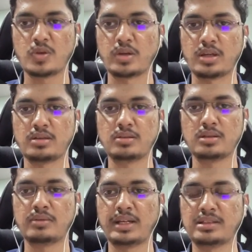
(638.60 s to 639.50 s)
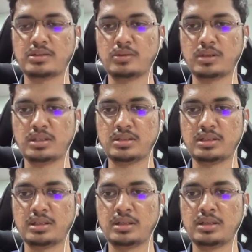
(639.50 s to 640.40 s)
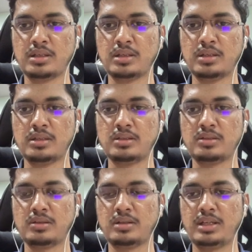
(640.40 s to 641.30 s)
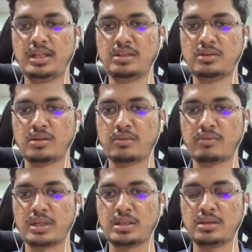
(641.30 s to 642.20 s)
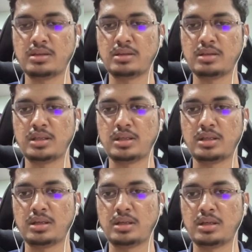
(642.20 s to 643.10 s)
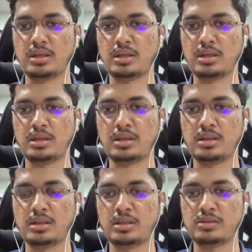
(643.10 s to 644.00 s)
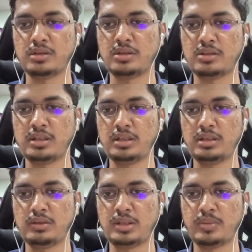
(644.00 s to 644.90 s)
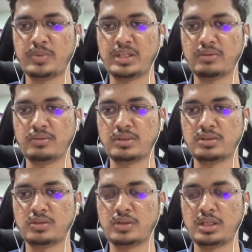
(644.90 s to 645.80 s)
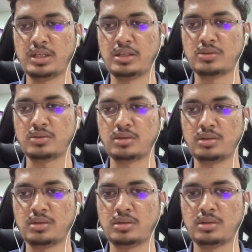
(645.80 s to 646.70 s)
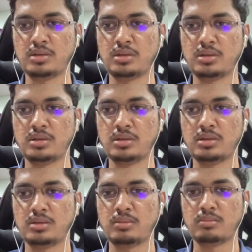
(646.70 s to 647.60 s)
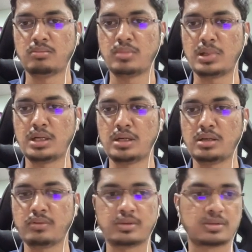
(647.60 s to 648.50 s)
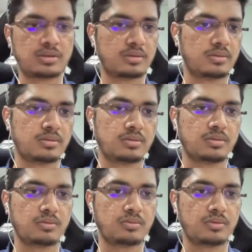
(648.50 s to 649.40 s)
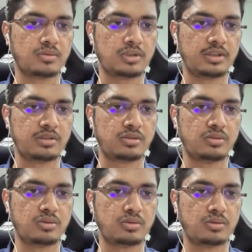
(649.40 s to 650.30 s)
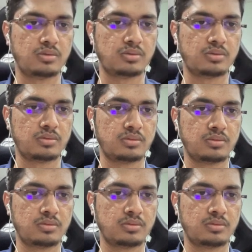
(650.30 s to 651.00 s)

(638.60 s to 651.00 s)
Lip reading: Okay, so our access token is here. So it is looking fine. Then it's a API1 security guest token bad request. Let's go to